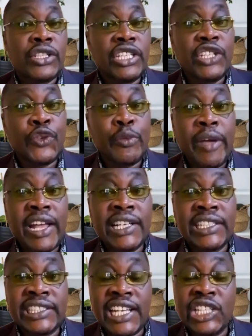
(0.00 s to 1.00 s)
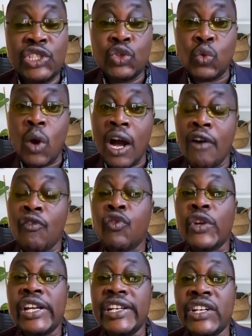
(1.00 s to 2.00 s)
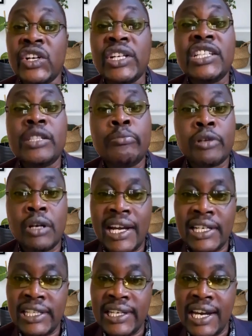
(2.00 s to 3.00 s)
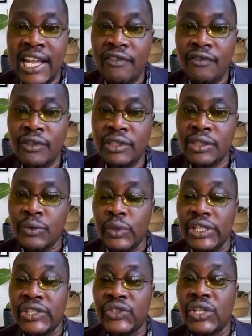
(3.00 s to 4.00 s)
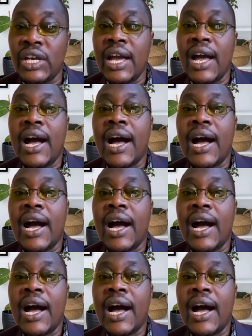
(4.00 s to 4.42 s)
these females tends to have increased prolactin levels, which